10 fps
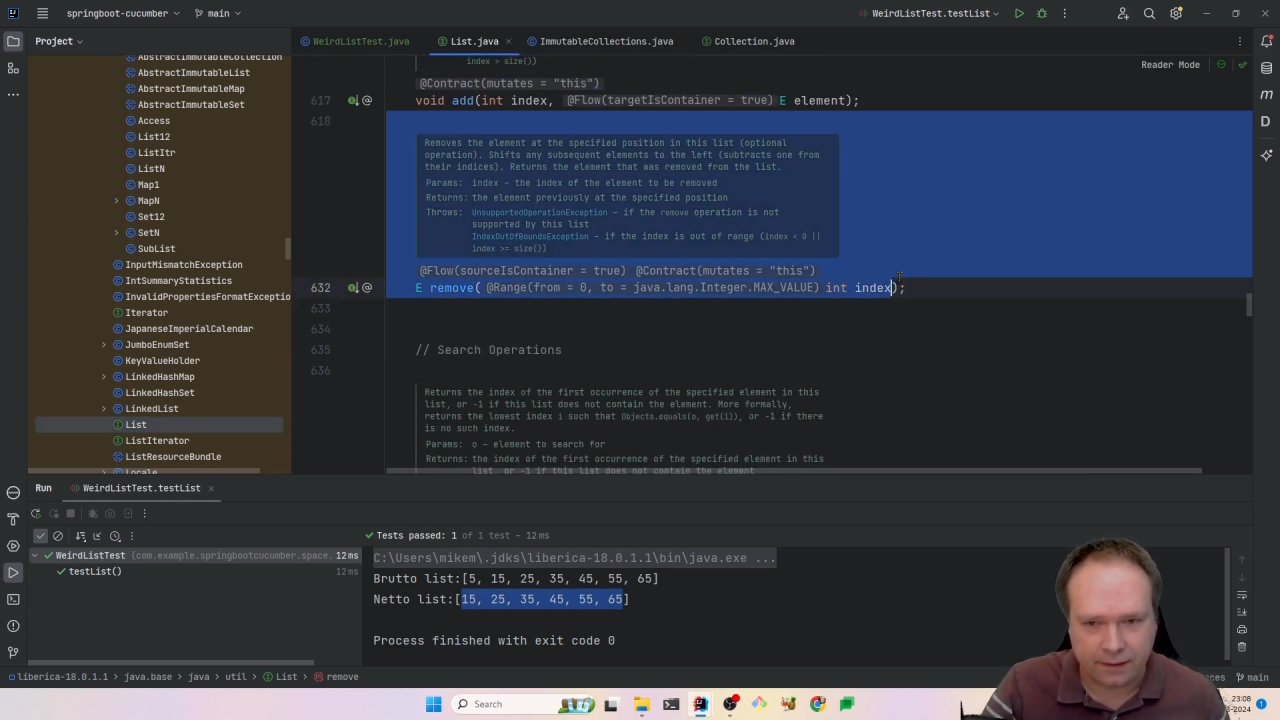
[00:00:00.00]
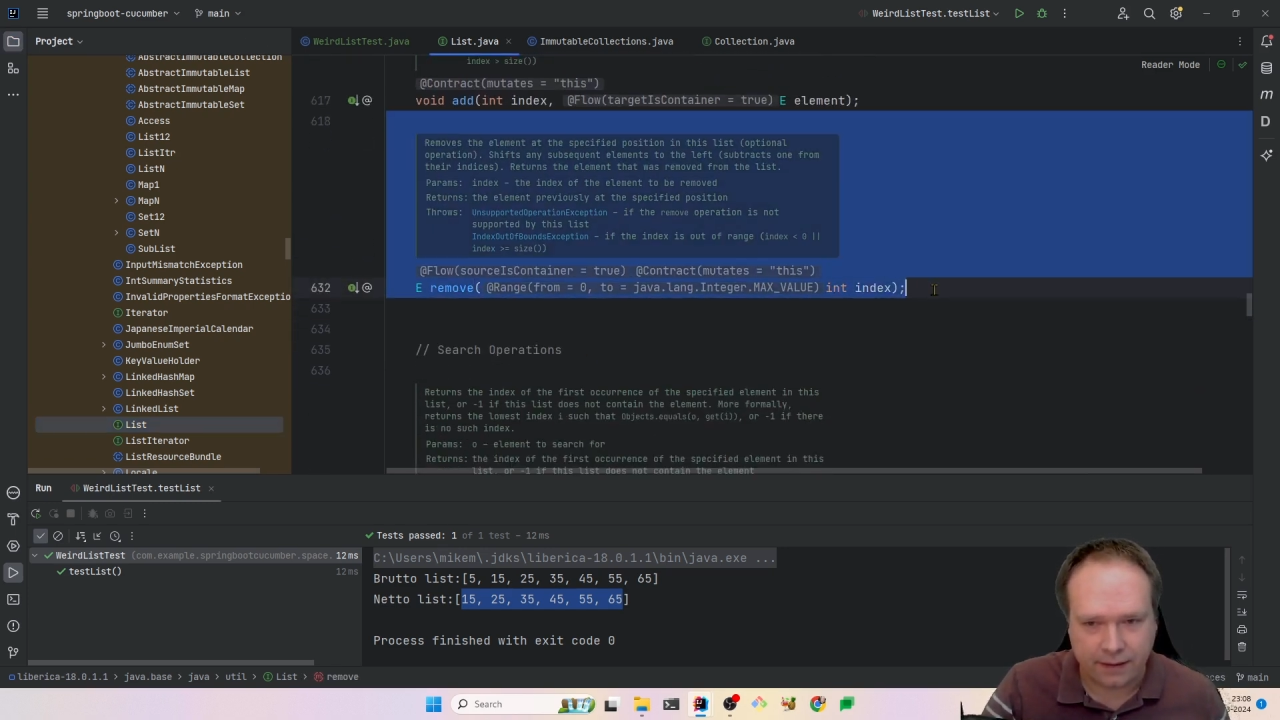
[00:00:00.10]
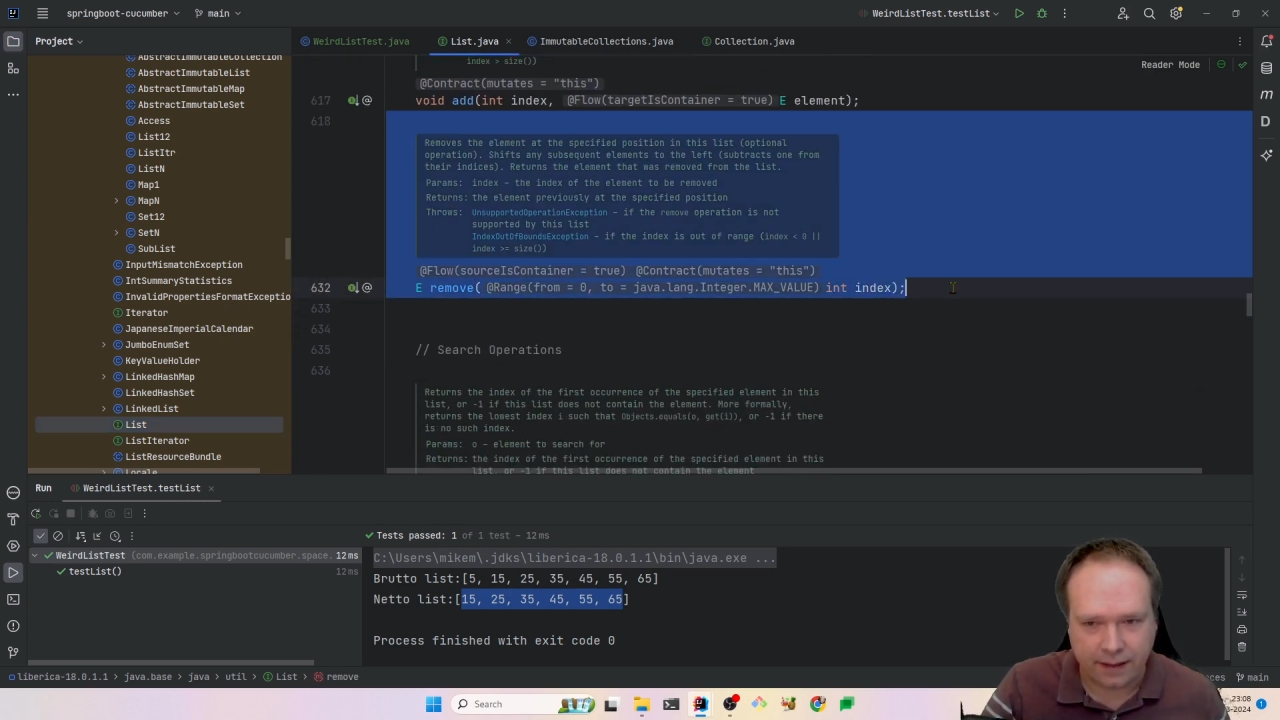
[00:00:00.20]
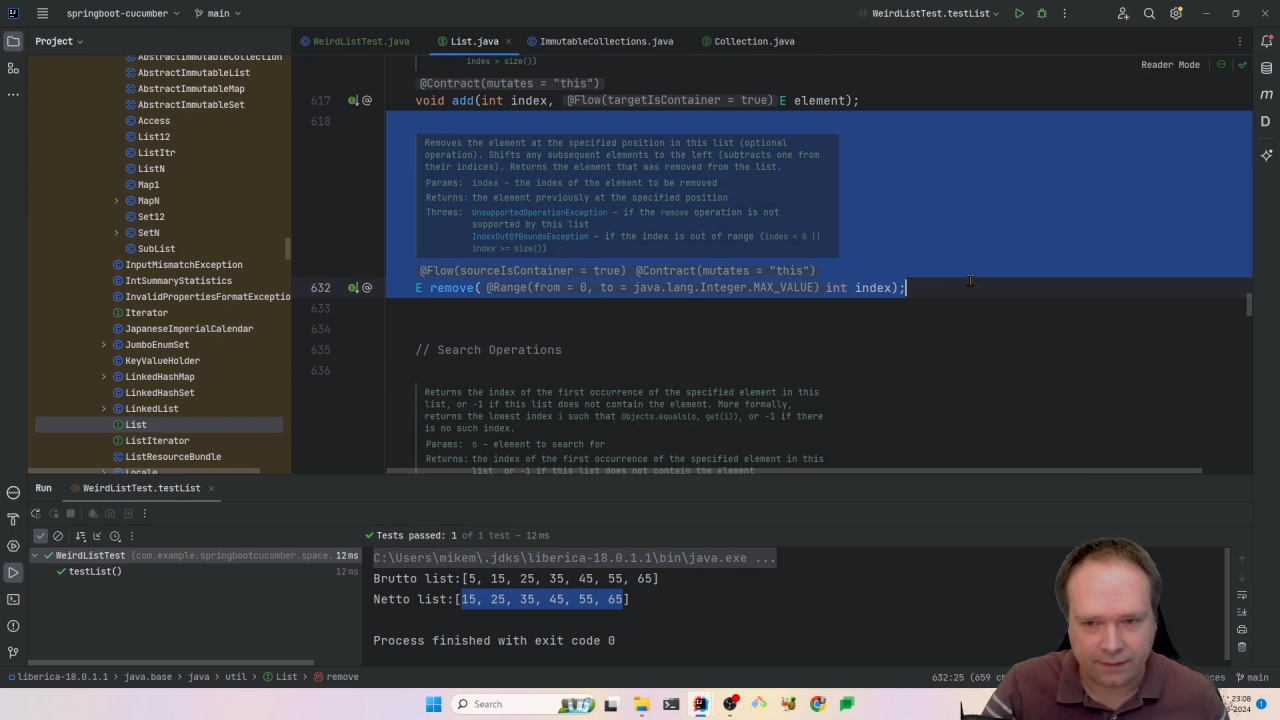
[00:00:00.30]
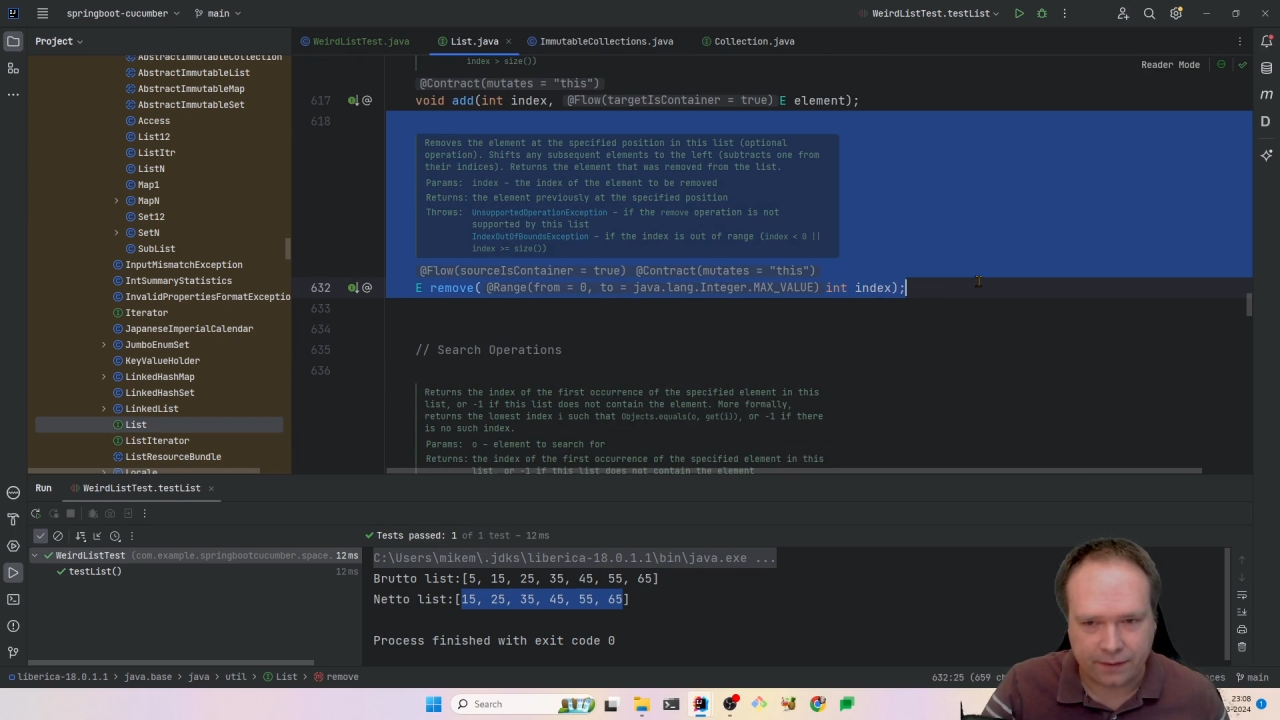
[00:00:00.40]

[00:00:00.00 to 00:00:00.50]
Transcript: the Java